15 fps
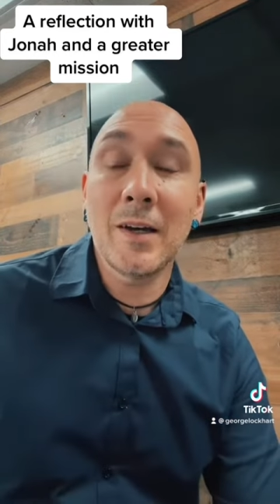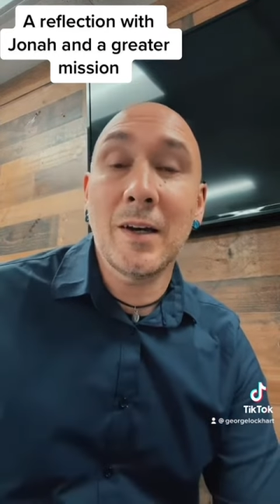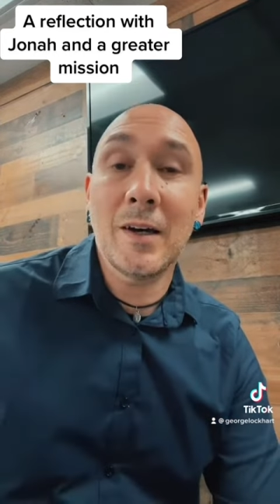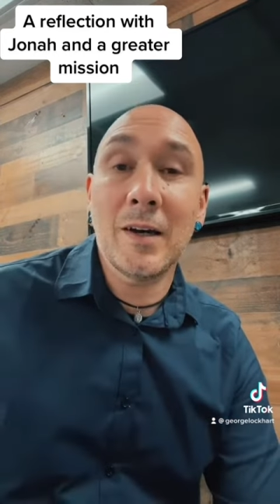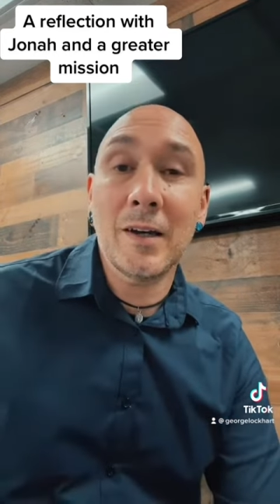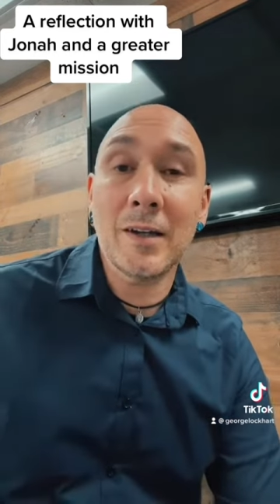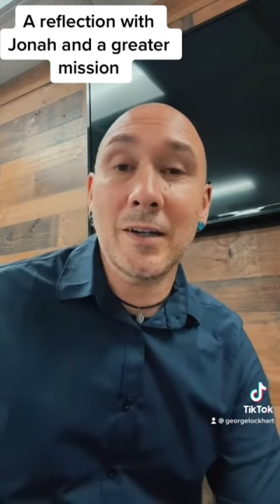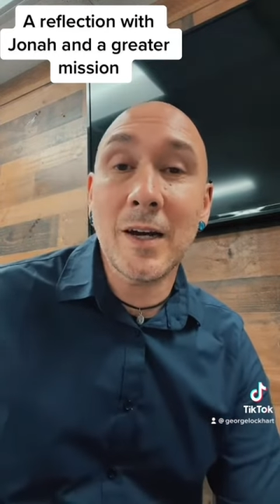
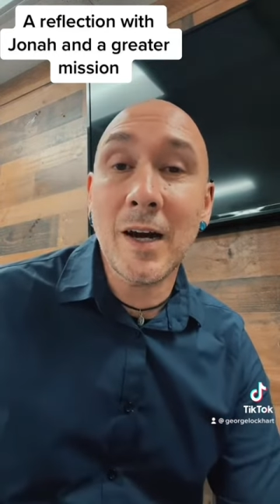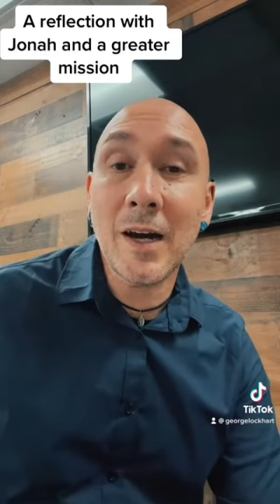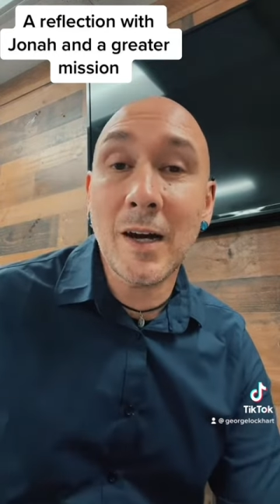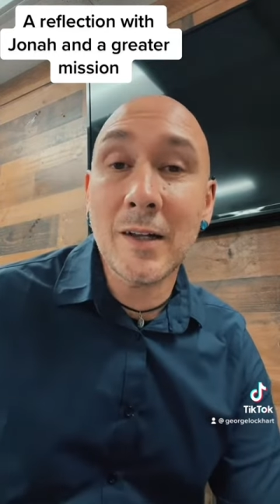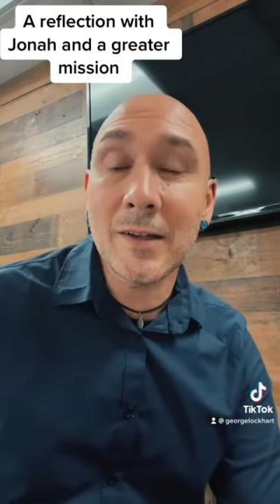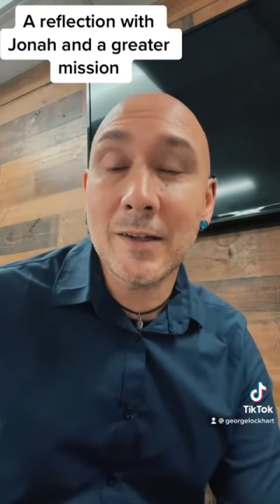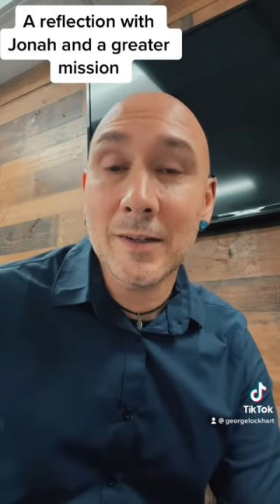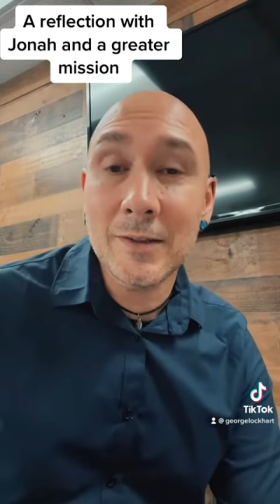uh,
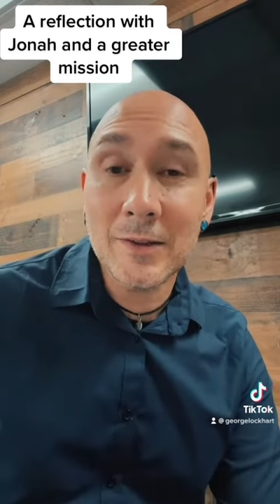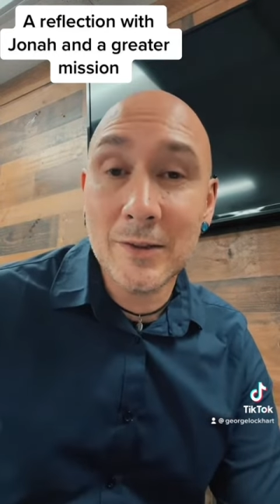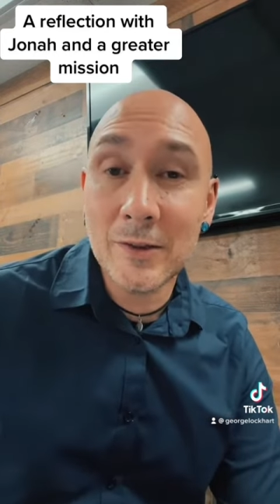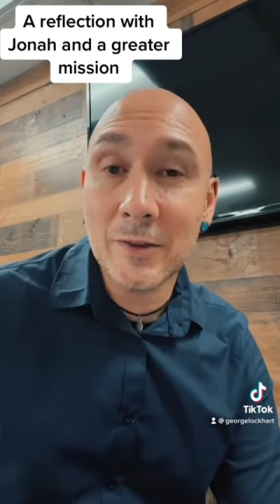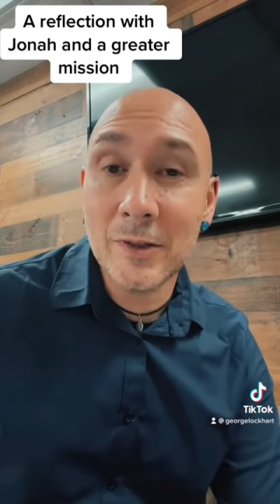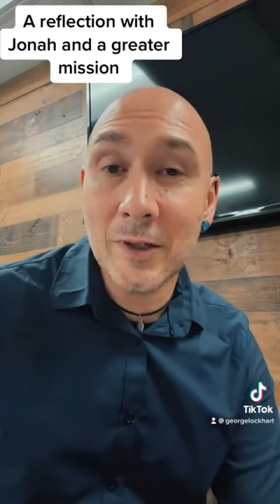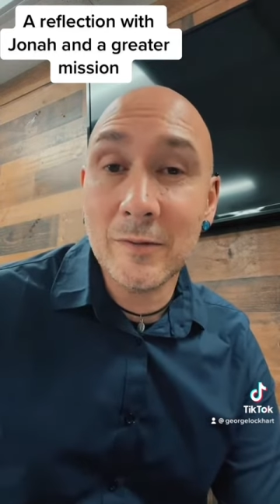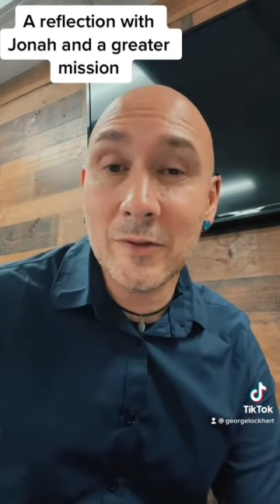God
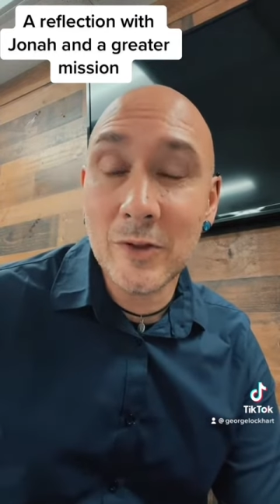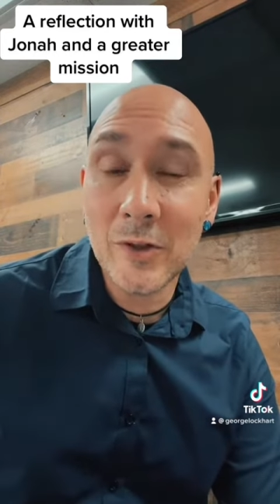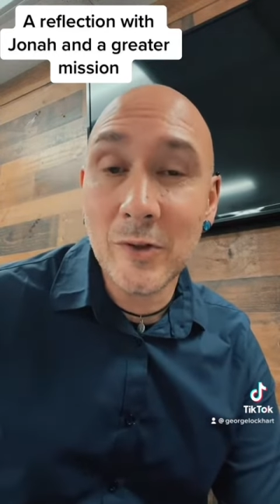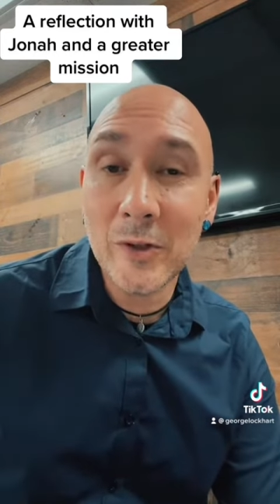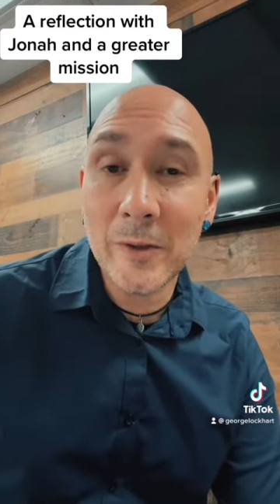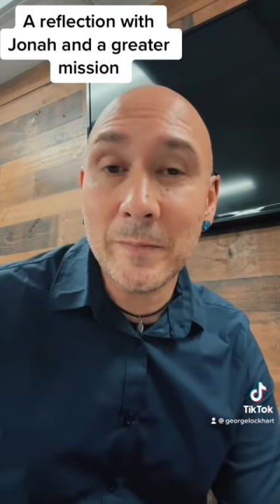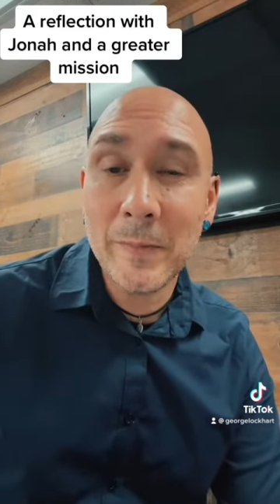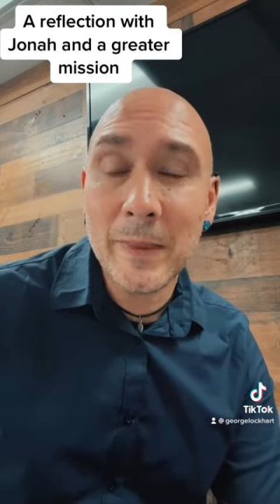still loved
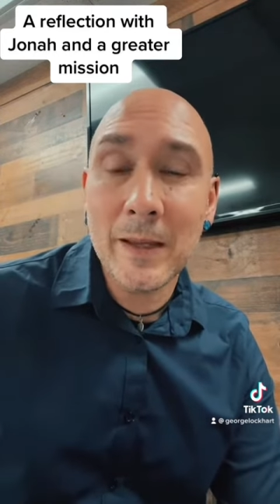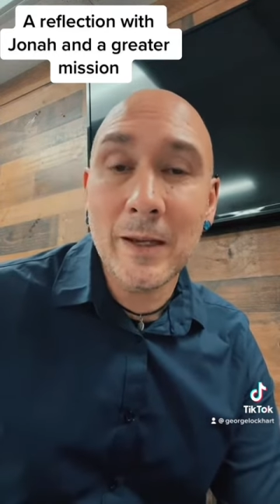Jonah,